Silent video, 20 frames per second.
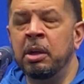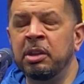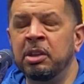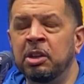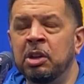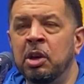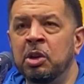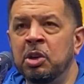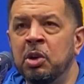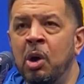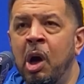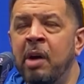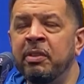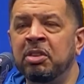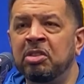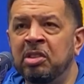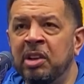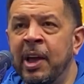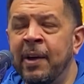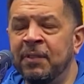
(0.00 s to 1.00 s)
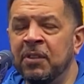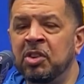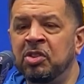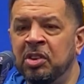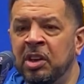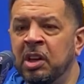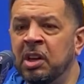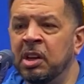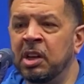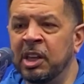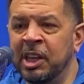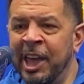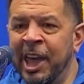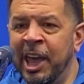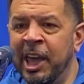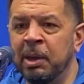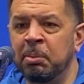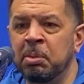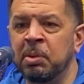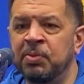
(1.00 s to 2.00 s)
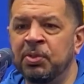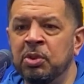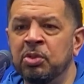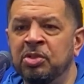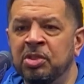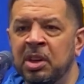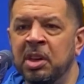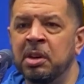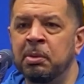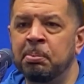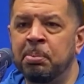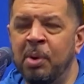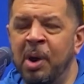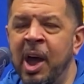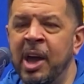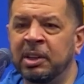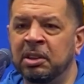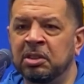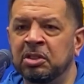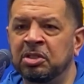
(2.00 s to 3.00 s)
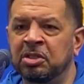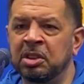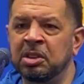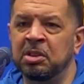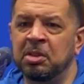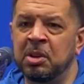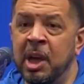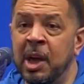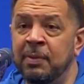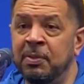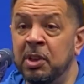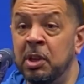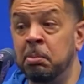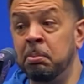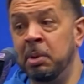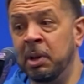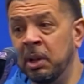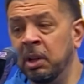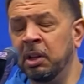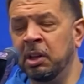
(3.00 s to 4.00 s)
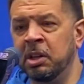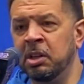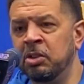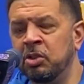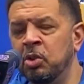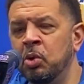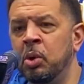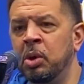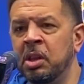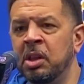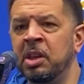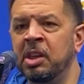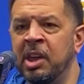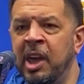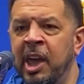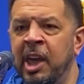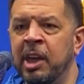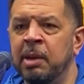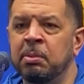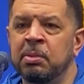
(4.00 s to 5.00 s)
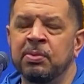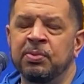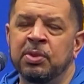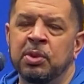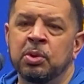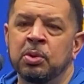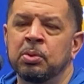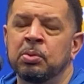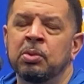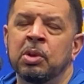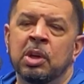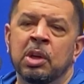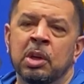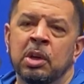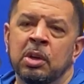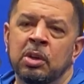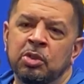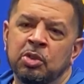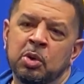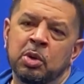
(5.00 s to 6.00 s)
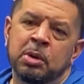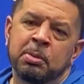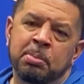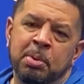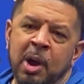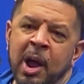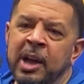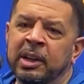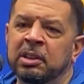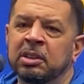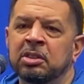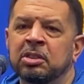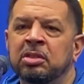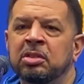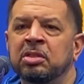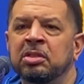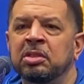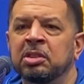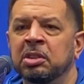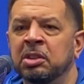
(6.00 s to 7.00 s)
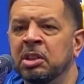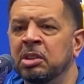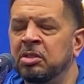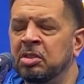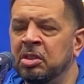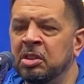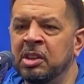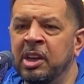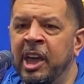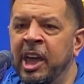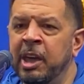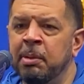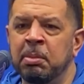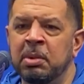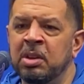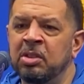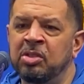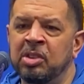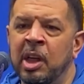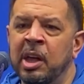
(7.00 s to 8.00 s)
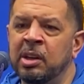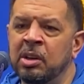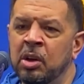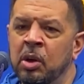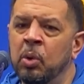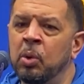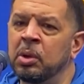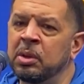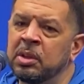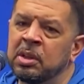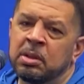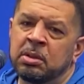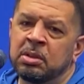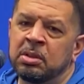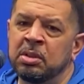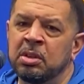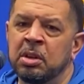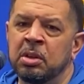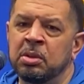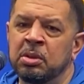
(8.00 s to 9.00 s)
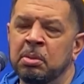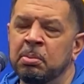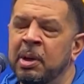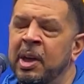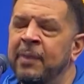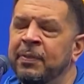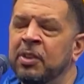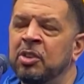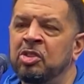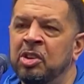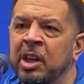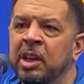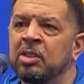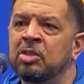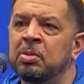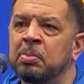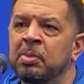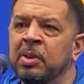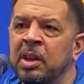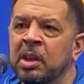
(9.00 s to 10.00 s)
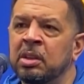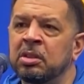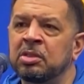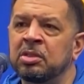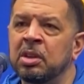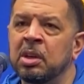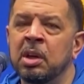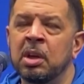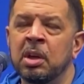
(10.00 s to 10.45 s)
you know, you obviously have to see it in a game. If you see it in practice, then you have the ability to do it in a game. If you do it in practice, you get to the game and it's not going, then you may have to change some things.